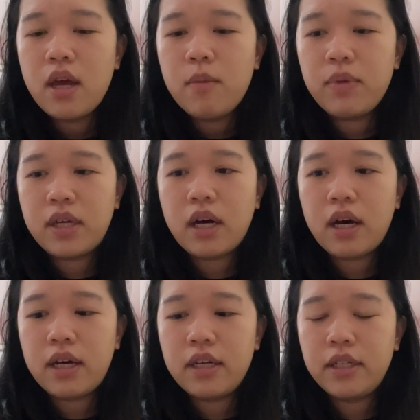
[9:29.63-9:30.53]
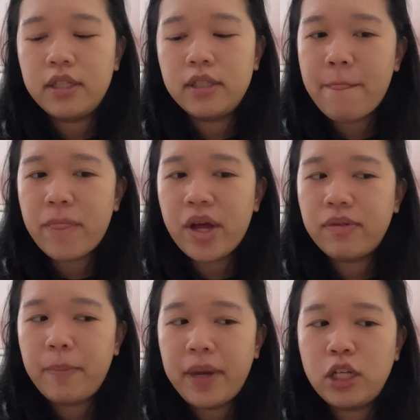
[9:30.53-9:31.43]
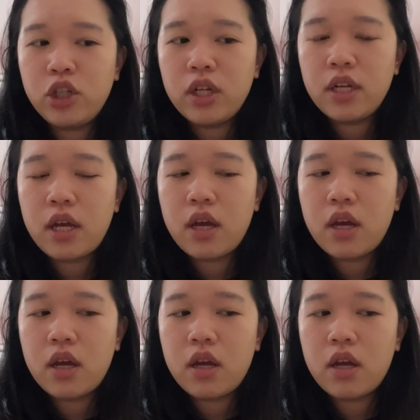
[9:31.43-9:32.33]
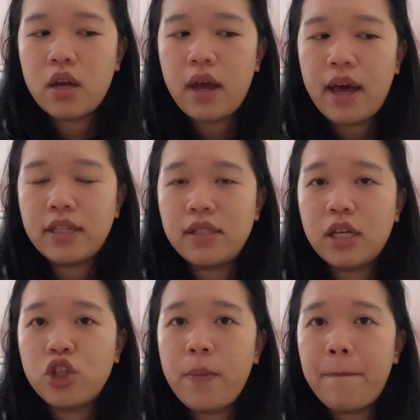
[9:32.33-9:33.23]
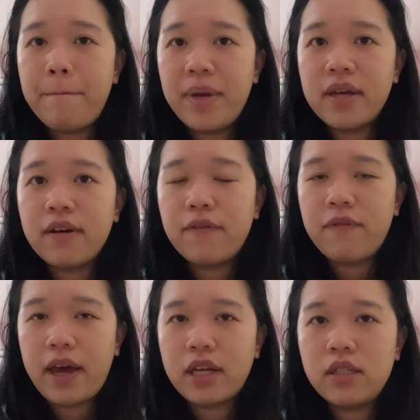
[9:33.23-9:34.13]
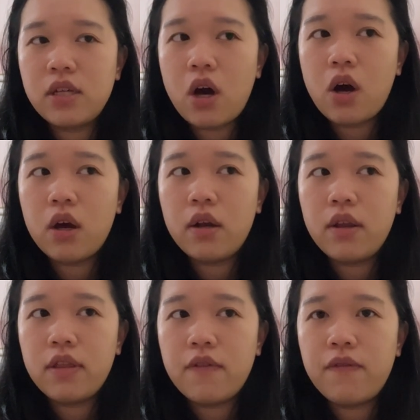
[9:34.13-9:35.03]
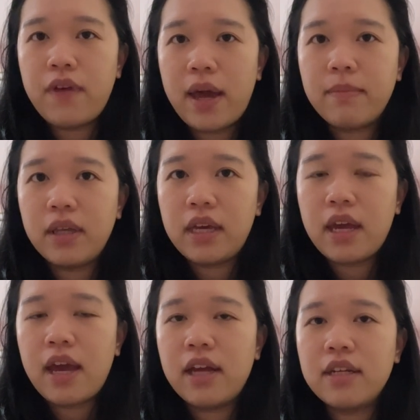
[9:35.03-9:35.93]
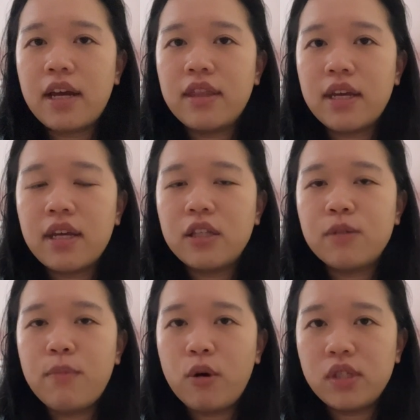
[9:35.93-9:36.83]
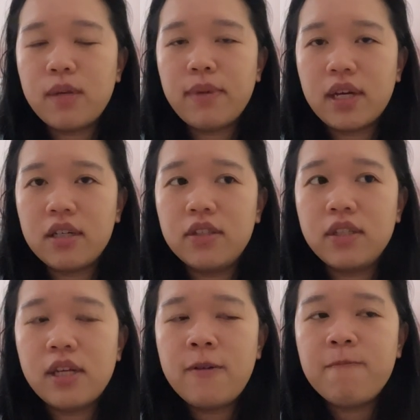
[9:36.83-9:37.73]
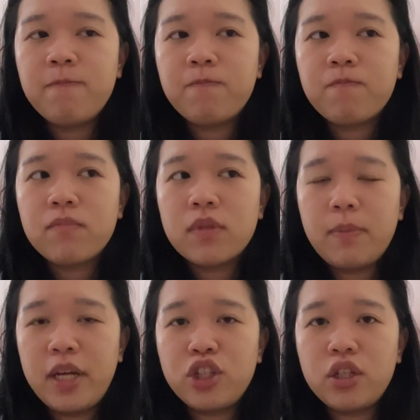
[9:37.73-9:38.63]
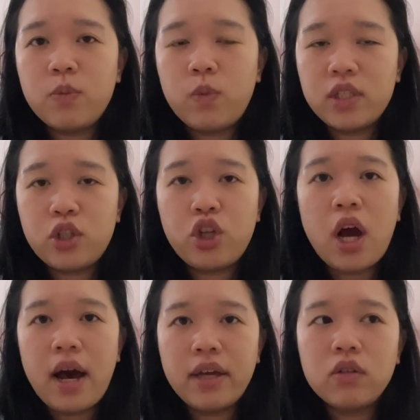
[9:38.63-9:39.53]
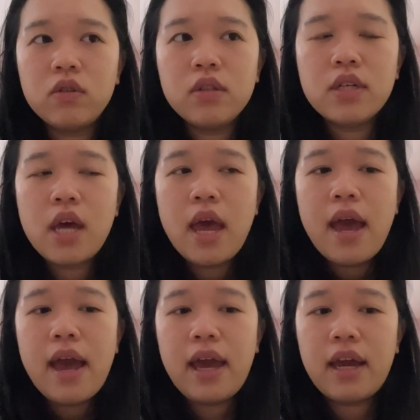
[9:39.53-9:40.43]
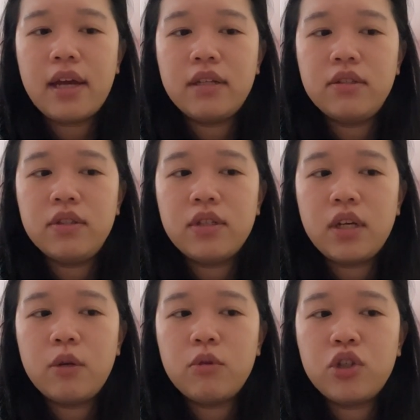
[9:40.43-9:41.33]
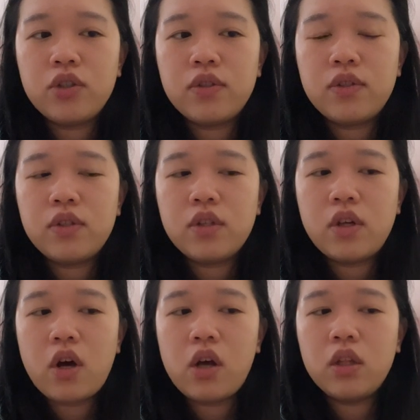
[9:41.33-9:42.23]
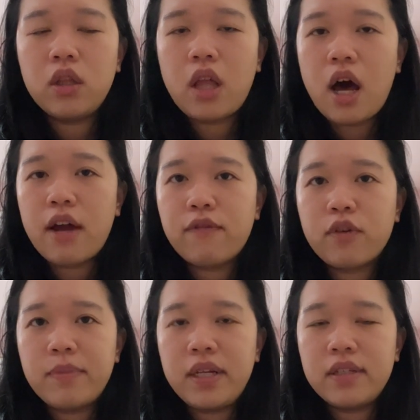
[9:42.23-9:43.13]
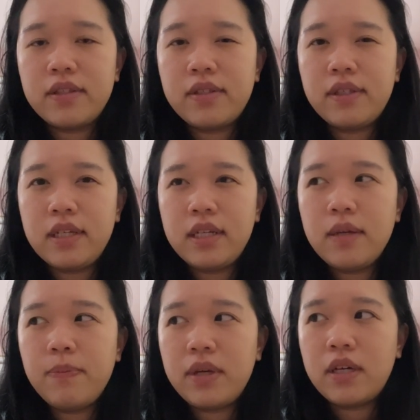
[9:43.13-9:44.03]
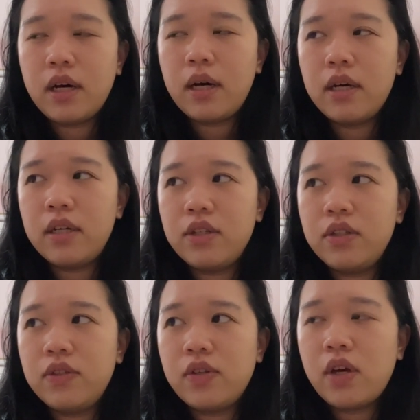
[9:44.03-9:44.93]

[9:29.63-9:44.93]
because the patient had such a big effect on the family, and I think it's mostly because the patient was a child, and it was just a lot for me to see because